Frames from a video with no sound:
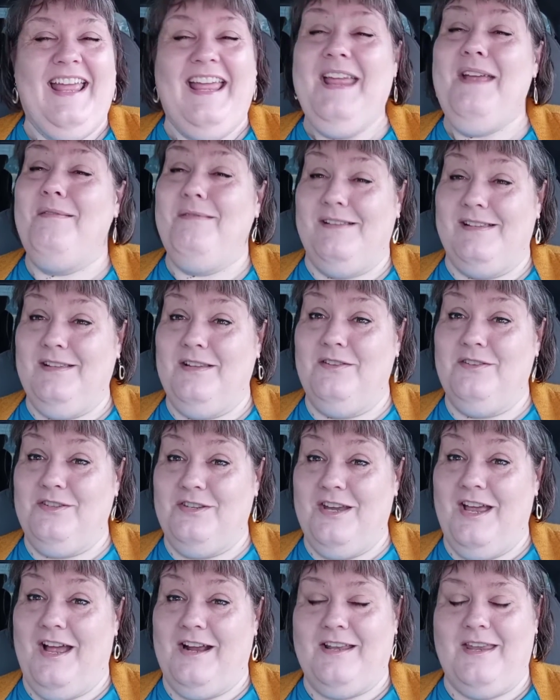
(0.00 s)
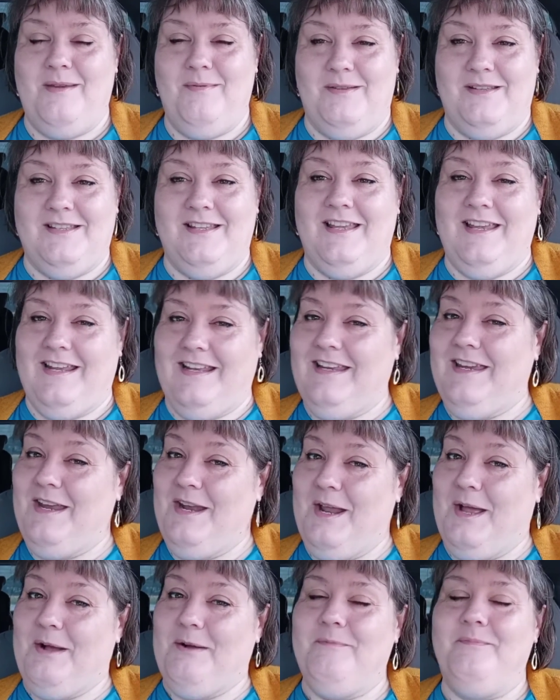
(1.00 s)
He was a little shocked. He was, you
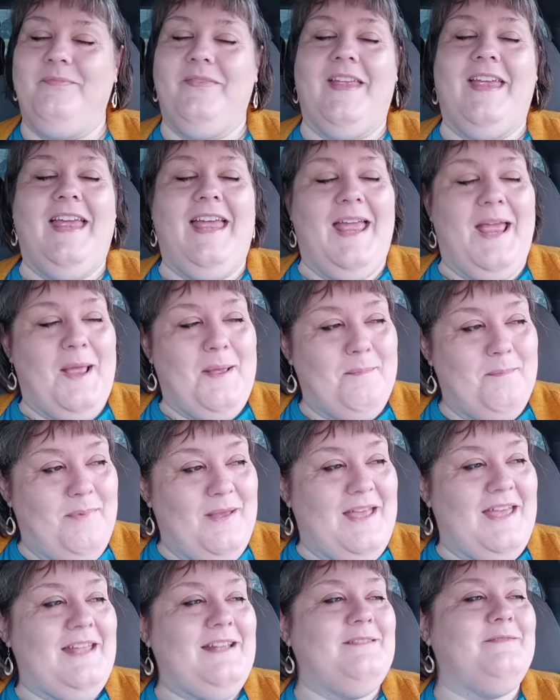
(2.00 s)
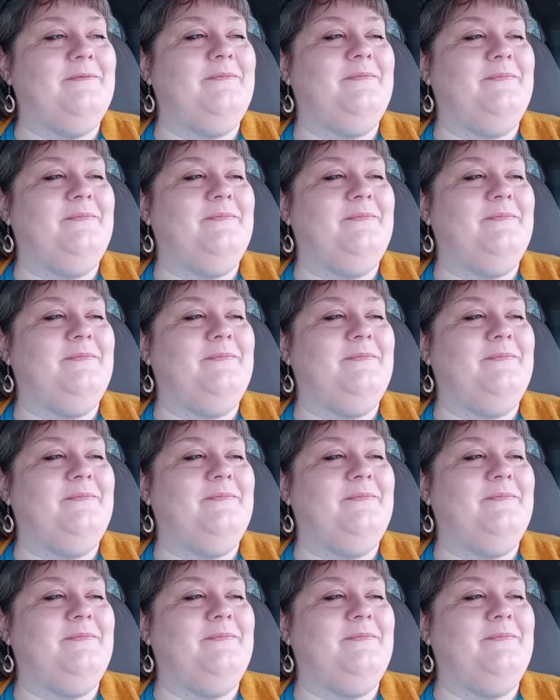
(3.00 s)
know. But,